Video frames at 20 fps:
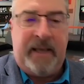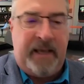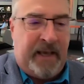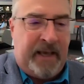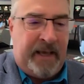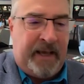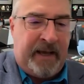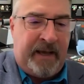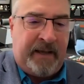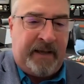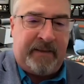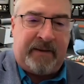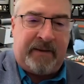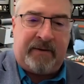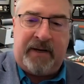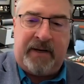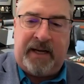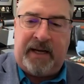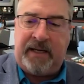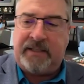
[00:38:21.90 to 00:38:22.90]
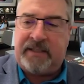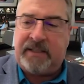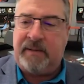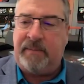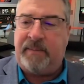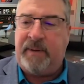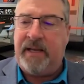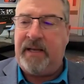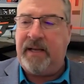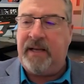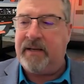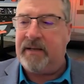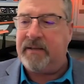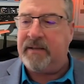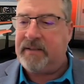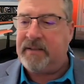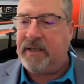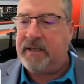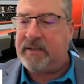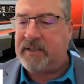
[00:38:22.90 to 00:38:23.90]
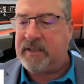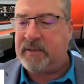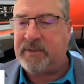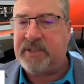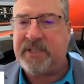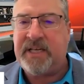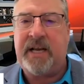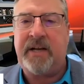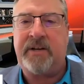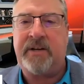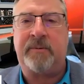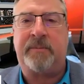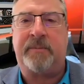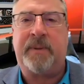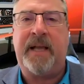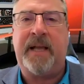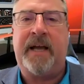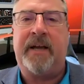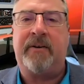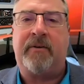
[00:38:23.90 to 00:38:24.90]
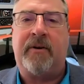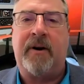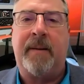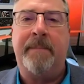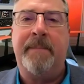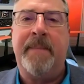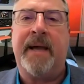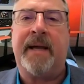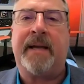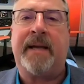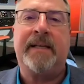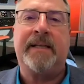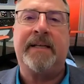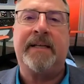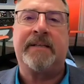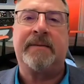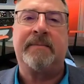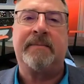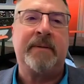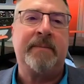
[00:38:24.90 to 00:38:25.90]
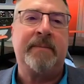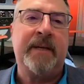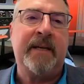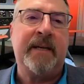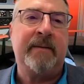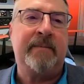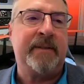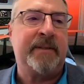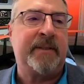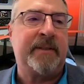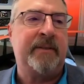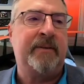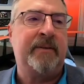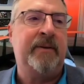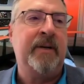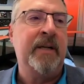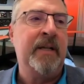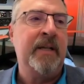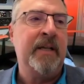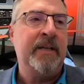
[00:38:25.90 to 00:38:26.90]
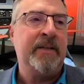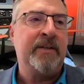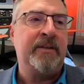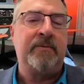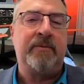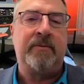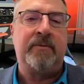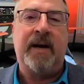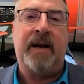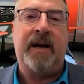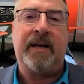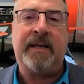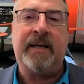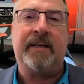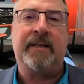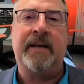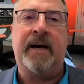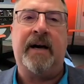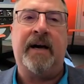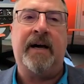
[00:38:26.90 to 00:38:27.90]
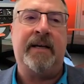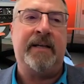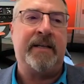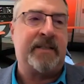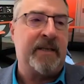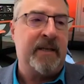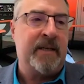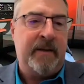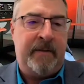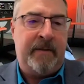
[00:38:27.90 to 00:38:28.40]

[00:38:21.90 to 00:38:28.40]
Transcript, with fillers: and there needs to be a, a substantial plan or a mechanism to be able to to recognize